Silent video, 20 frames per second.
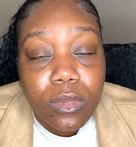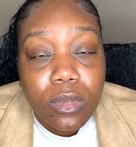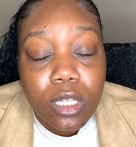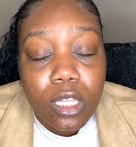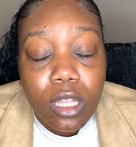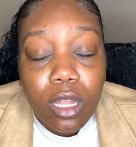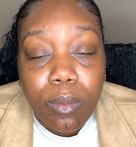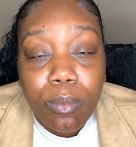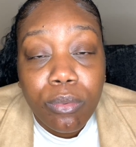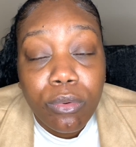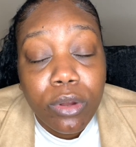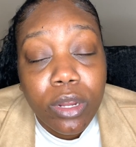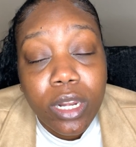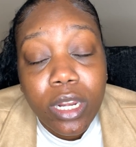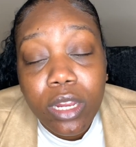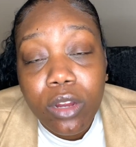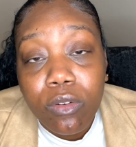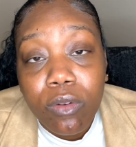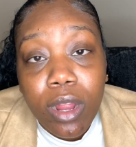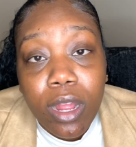A breeding
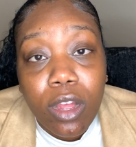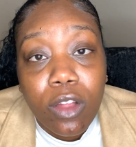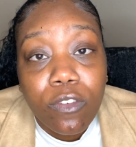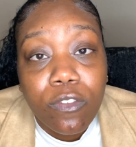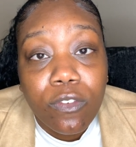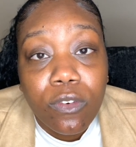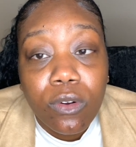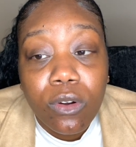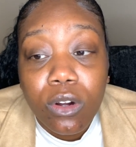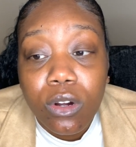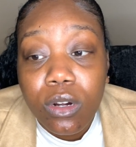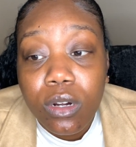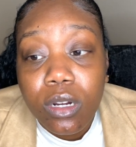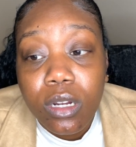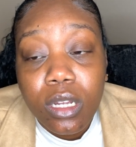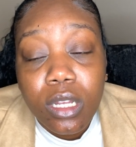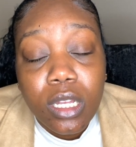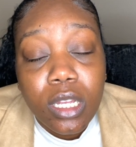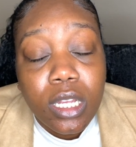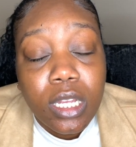ground for
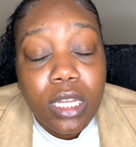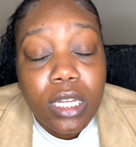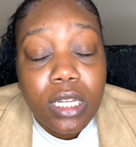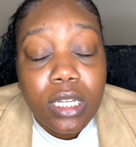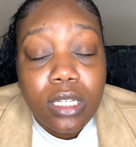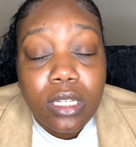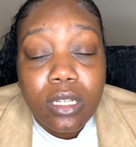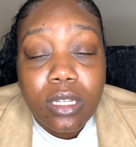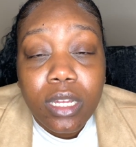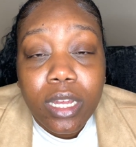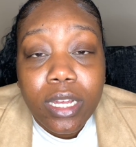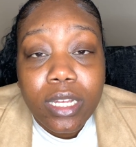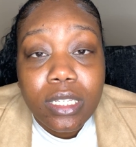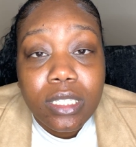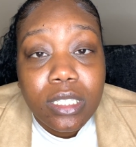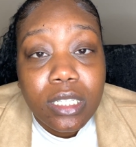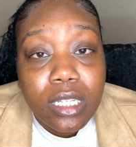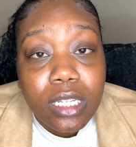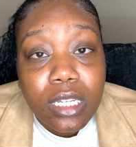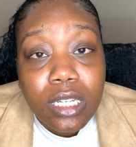
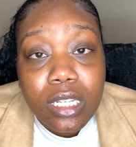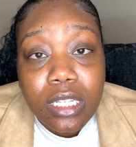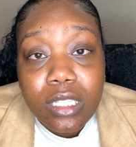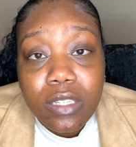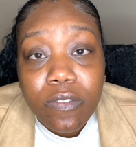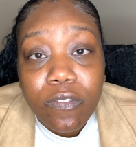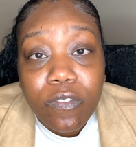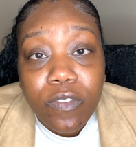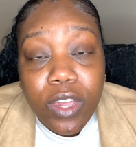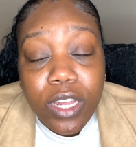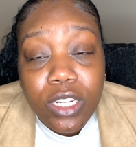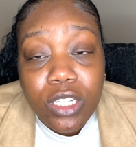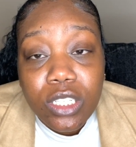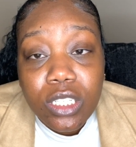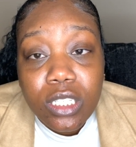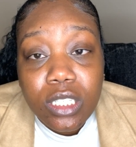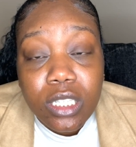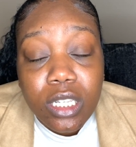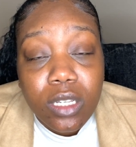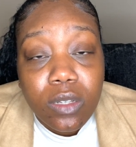STDs,
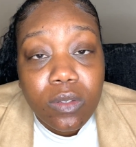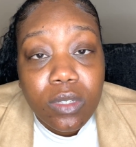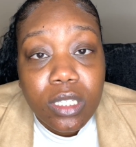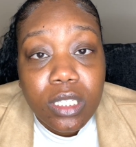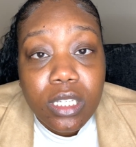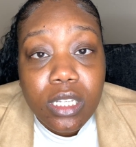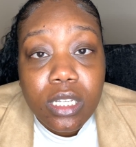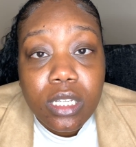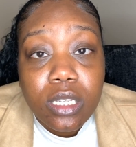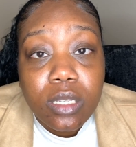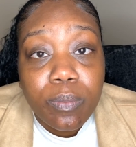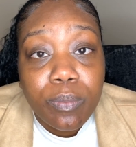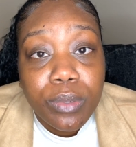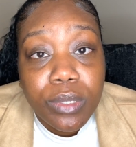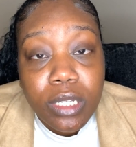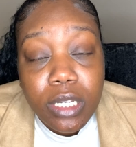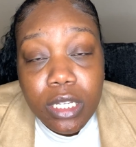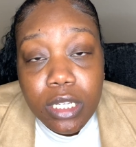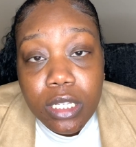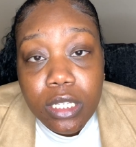infections, illnesses.
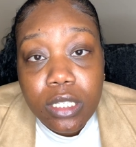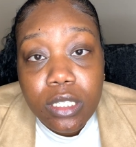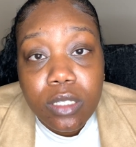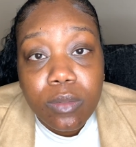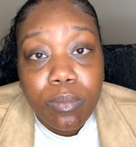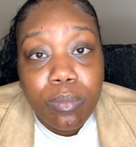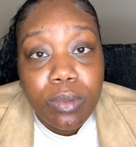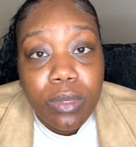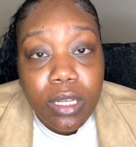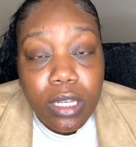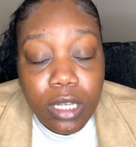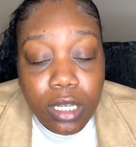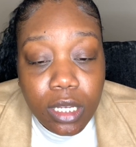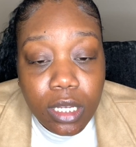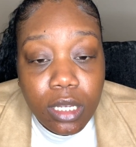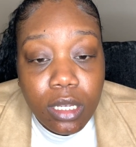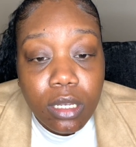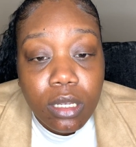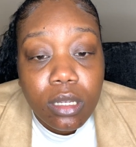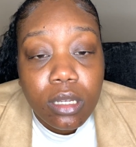Please
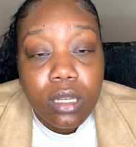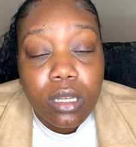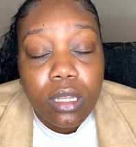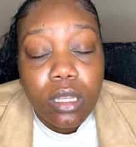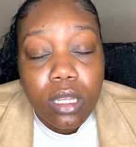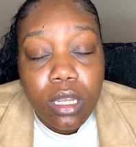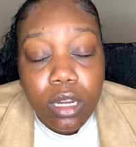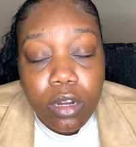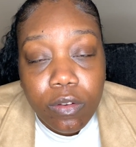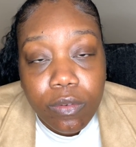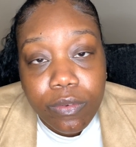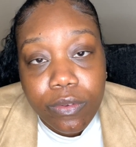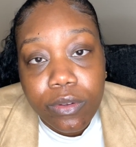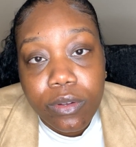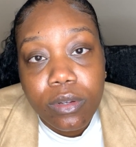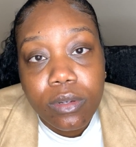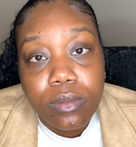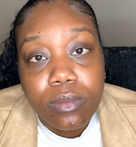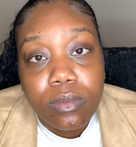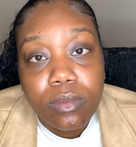be
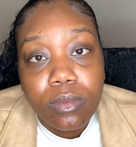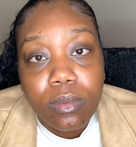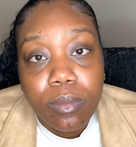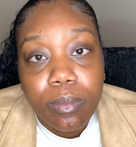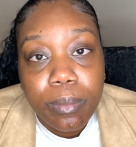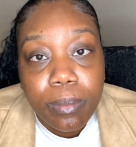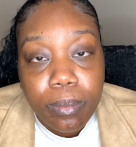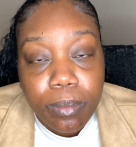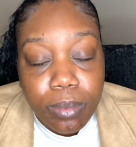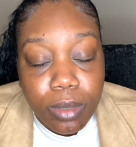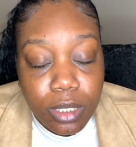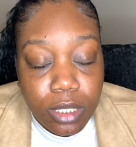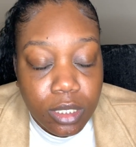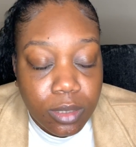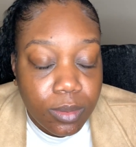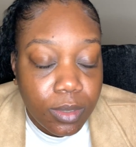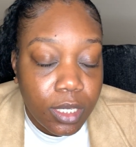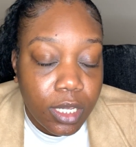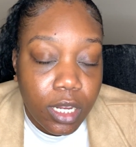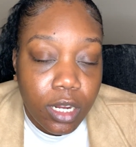careful. Please
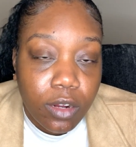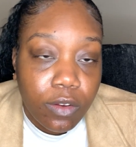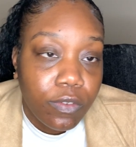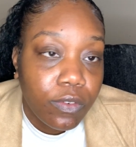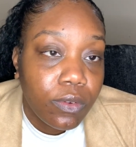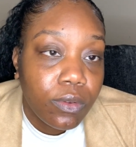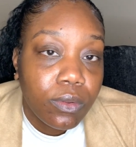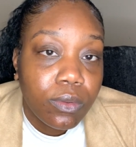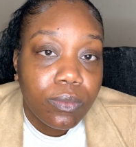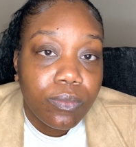be careful.